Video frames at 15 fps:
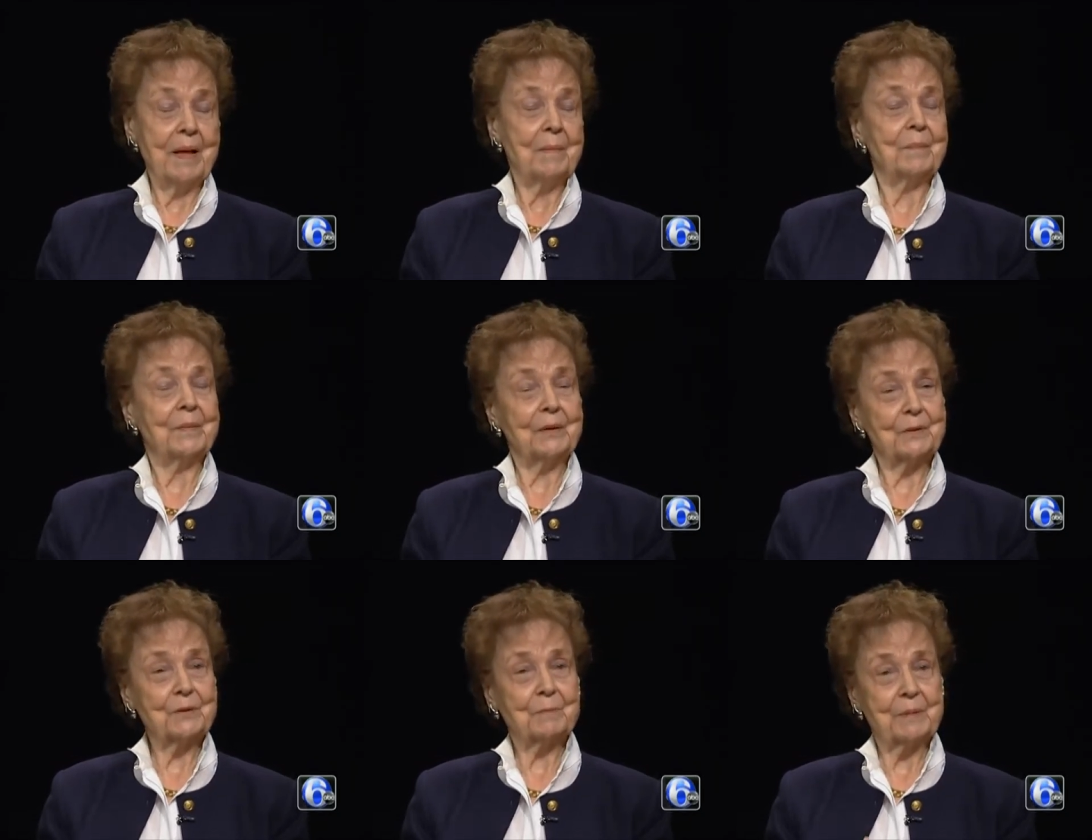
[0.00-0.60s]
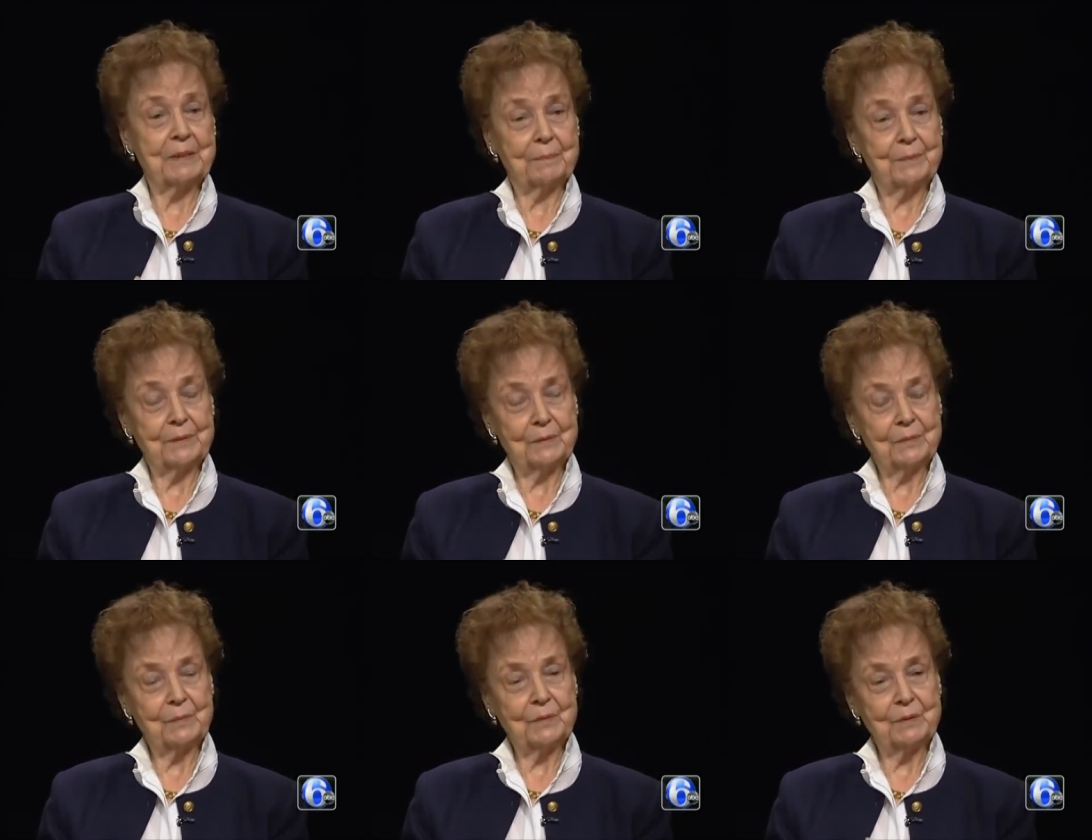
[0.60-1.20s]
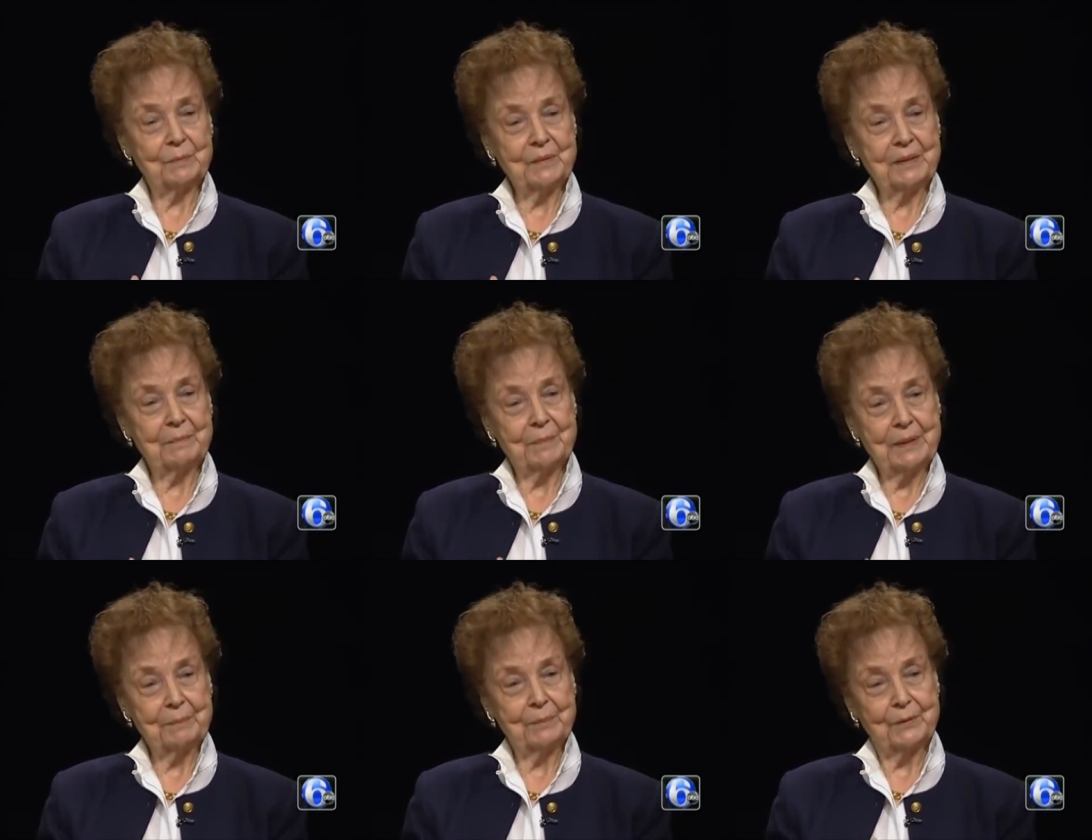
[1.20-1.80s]
most people will meet
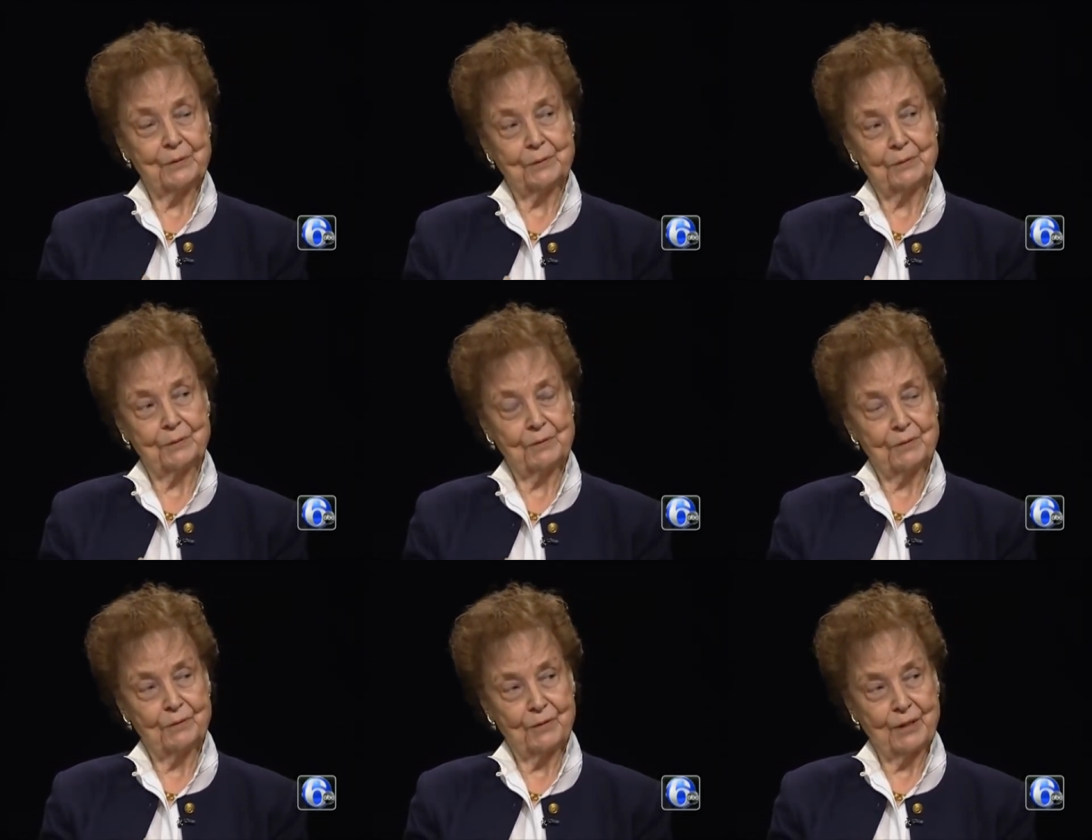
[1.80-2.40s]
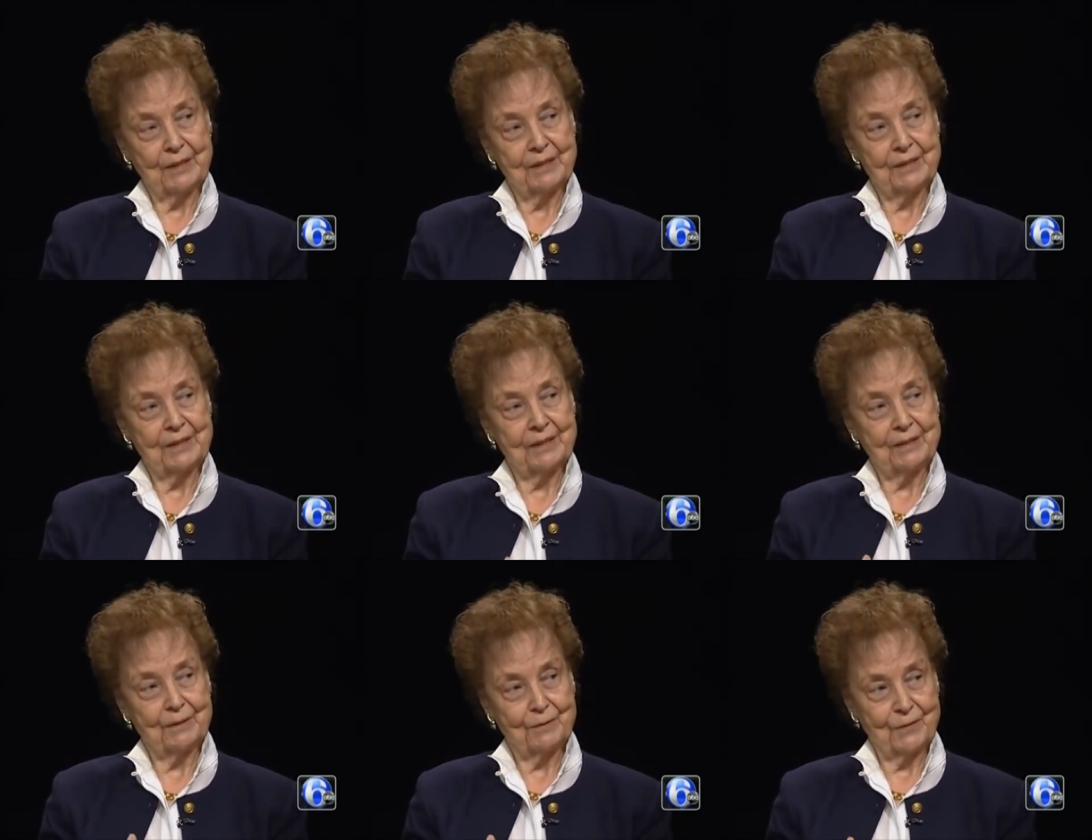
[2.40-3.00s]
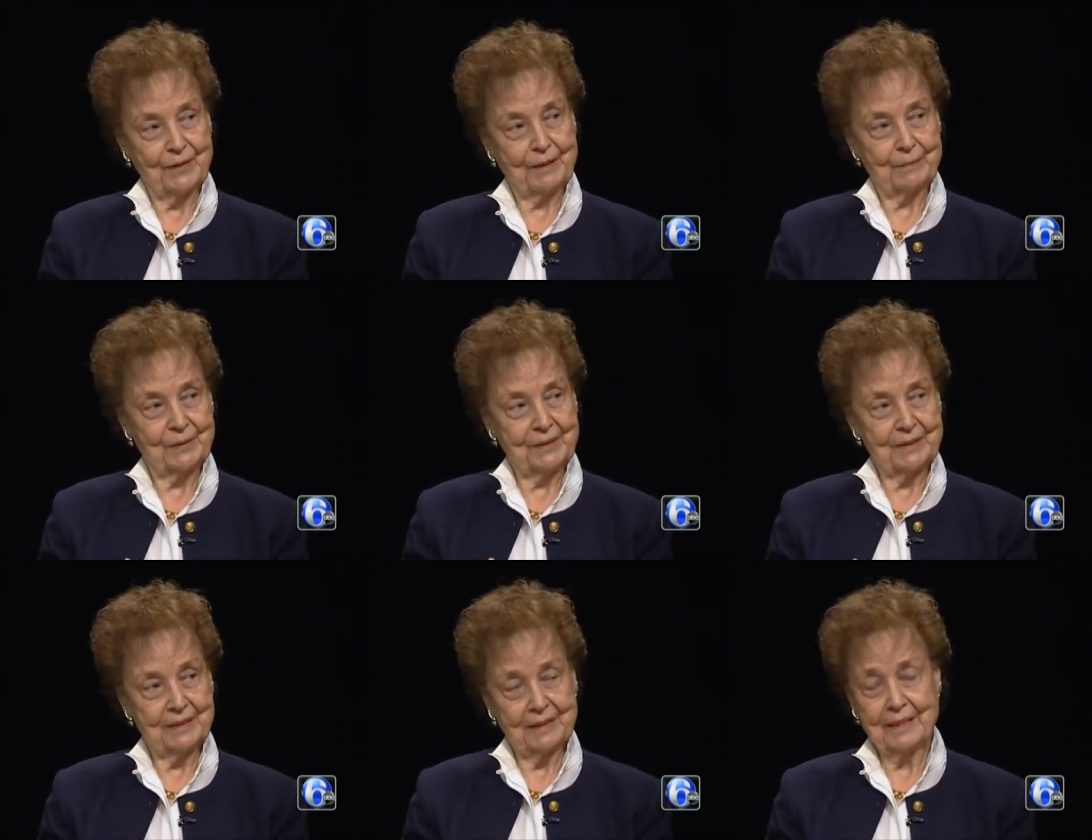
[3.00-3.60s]
people through their friends and their families,